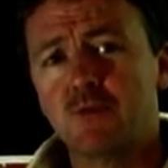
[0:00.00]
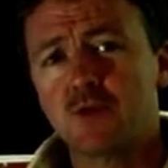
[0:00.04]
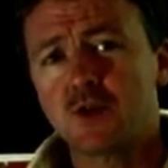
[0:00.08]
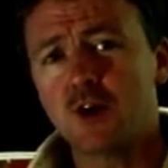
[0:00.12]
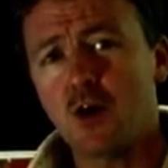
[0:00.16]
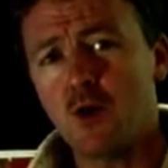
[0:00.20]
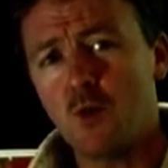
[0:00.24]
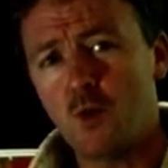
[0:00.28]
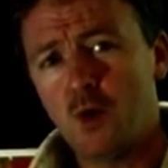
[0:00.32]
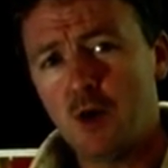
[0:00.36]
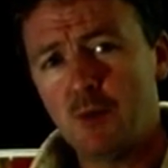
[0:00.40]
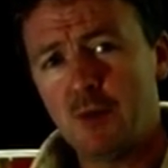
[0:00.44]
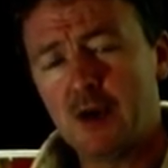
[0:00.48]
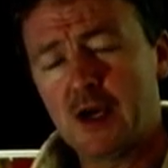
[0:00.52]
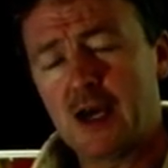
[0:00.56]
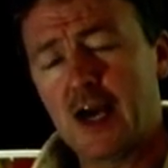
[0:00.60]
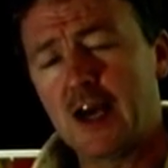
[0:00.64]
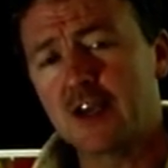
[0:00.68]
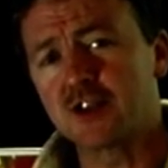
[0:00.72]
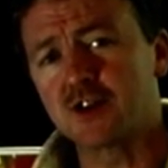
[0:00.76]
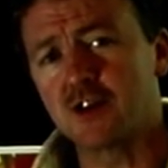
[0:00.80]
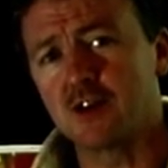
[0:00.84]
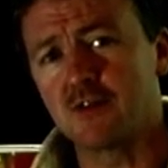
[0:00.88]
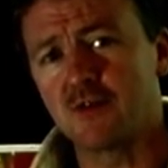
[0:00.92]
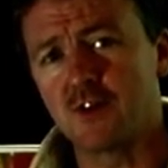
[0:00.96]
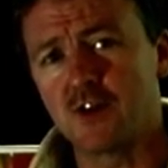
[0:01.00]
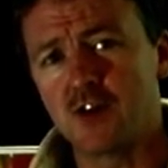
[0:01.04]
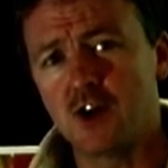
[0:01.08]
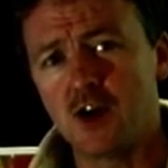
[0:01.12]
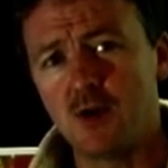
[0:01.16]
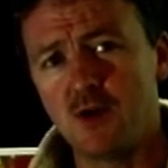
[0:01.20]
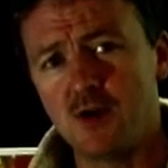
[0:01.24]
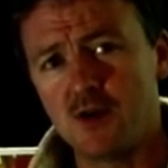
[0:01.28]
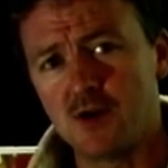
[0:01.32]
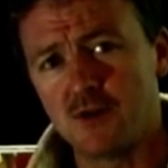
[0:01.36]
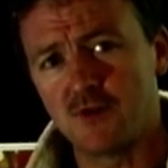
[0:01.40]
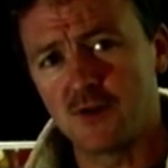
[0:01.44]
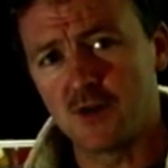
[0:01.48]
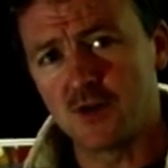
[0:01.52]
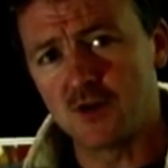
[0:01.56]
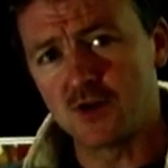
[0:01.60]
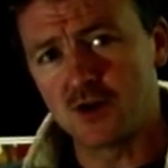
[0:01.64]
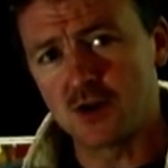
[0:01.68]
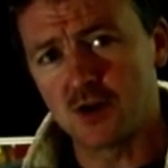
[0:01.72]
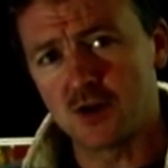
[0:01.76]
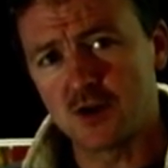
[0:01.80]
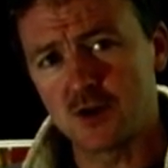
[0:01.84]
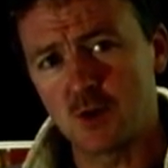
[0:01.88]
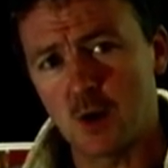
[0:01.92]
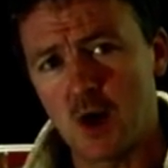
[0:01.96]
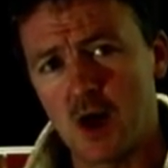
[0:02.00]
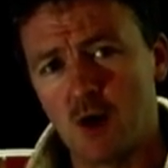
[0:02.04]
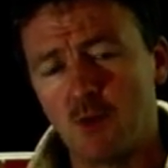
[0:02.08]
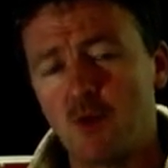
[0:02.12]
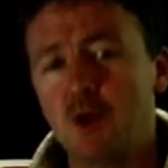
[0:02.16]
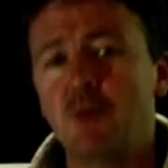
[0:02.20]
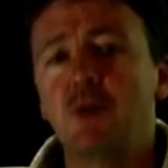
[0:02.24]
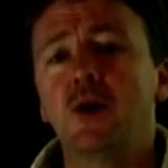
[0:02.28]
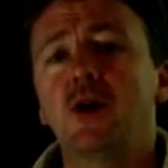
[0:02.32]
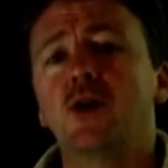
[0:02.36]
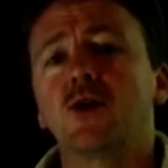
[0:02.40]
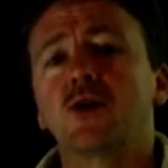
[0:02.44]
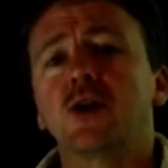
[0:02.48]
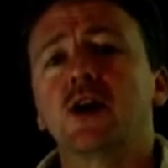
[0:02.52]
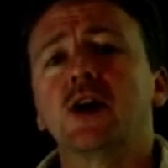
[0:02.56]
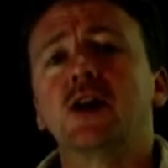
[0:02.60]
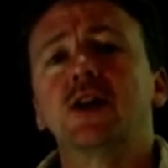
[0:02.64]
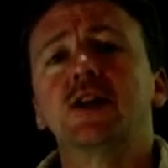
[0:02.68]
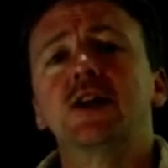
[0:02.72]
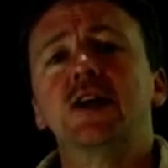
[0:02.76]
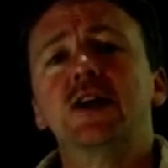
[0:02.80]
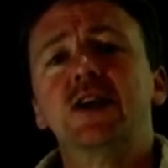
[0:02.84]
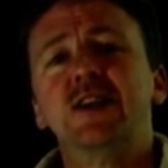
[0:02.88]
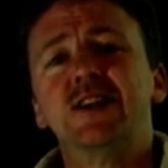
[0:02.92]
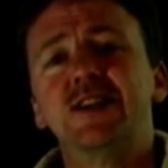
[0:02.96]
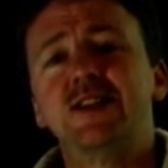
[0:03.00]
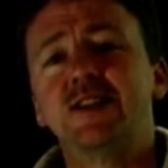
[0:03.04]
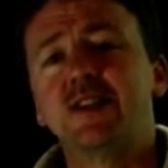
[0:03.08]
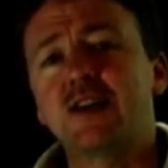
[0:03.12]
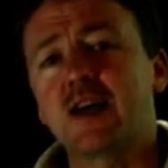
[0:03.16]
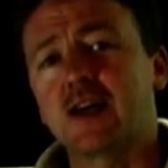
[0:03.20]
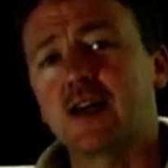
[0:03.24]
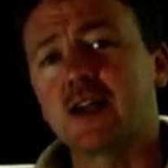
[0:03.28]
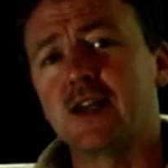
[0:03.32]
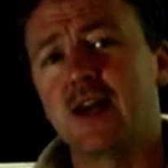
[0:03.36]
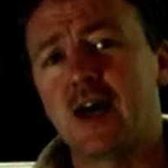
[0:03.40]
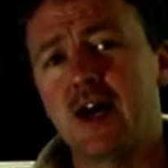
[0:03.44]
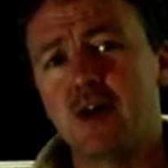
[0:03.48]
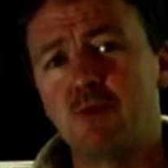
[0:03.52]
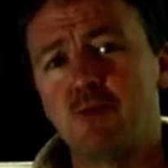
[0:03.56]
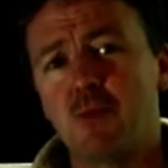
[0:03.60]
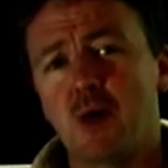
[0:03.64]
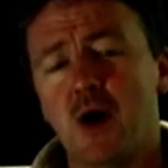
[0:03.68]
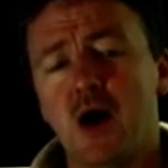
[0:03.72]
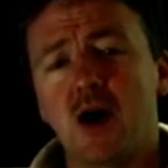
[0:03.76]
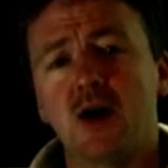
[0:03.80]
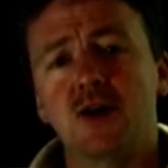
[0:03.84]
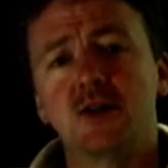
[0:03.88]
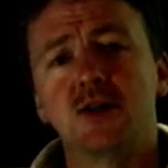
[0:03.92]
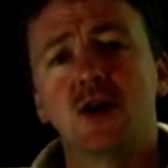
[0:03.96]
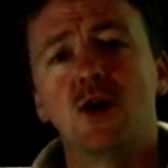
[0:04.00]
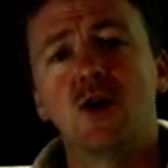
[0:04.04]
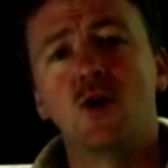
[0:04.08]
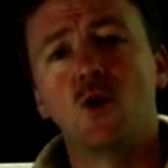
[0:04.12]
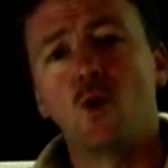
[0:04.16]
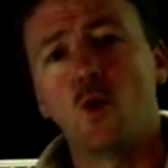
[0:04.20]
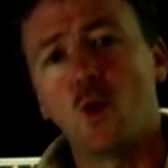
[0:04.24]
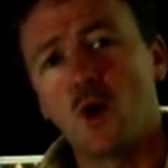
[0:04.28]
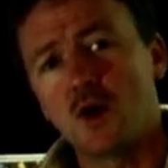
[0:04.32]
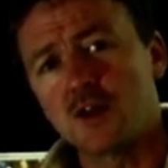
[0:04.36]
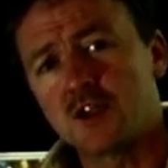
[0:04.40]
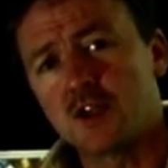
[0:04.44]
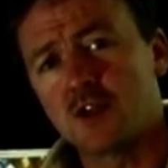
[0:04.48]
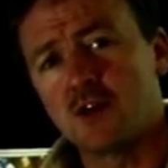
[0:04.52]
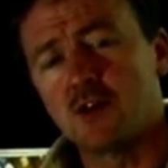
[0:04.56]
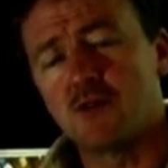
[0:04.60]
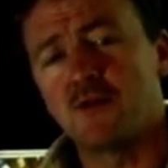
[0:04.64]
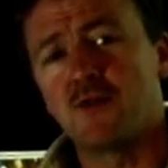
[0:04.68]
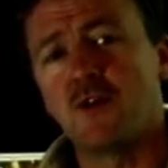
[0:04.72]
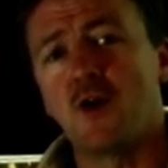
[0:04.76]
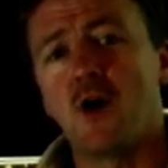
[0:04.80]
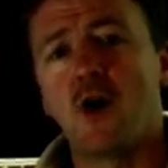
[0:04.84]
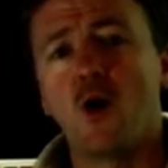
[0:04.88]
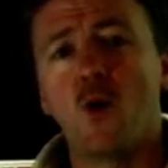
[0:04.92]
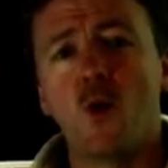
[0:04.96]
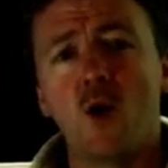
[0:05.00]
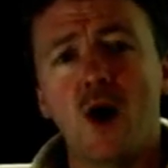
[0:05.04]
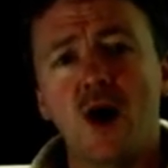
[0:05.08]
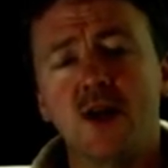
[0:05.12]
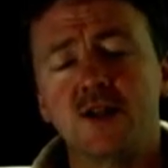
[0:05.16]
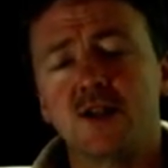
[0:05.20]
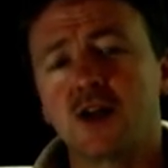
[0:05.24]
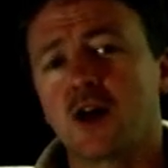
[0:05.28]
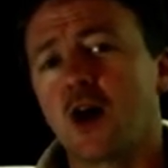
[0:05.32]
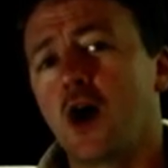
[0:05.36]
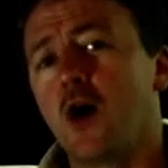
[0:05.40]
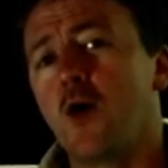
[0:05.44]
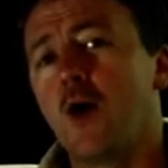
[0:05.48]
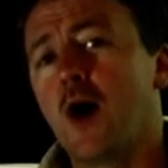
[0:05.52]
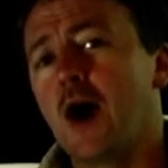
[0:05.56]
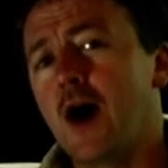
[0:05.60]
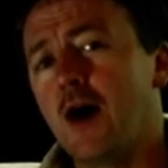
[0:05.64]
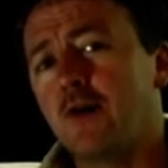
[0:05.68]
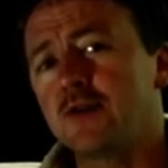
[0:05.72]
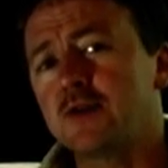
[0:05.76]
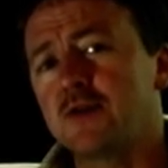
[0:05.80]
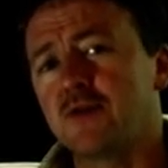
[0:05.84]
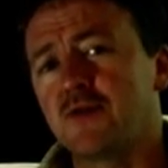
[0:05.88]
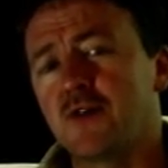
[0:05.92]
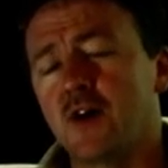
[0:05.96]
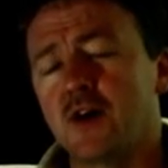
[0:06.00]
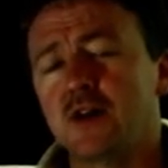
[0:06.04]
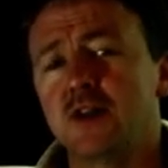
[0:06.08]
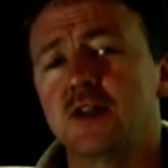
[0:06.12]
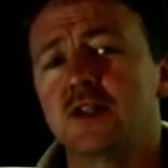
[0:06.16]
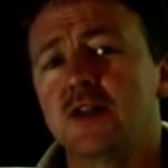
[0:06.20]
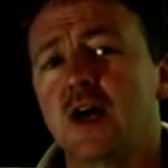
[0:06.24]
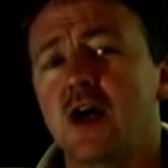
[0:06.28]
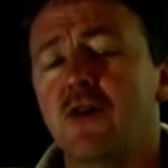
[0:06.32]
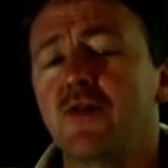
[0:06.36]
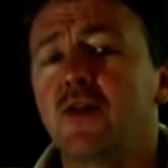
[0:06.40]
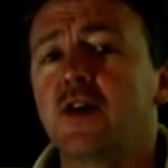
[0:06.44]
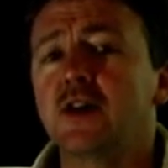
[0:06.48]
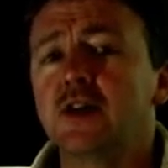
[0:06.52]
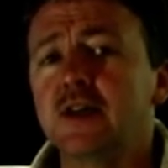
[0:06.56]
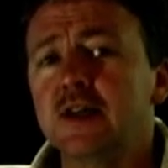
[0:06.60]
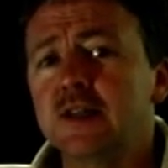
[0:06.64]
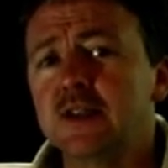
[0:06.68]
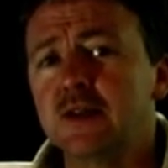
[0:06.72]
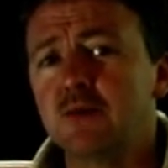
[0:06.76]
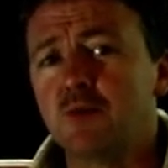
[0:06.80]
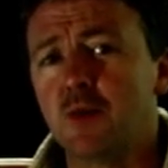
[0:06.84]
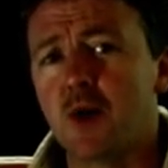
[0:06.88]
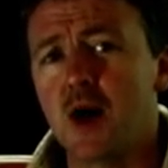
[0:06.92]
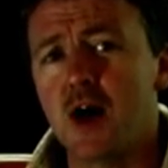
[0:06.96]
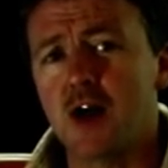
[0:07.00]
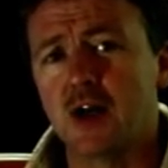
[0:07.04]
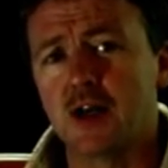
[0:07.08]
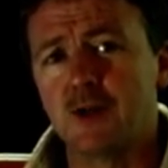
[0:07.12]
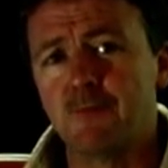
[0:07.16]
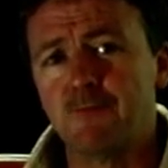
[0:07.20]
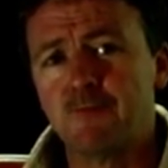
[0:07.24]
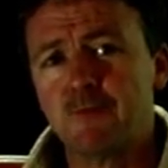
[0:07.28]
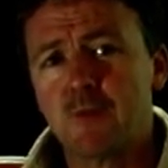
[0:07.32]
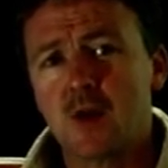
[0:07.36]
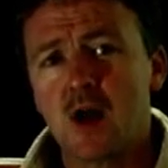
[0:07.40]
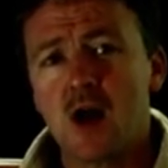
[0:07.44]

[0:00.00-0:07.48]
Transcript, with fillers: So we'll be catering for you in the future as well. We'll be looking at second-hand buys, what to look for, where to go, how to find yourself a decent bargain.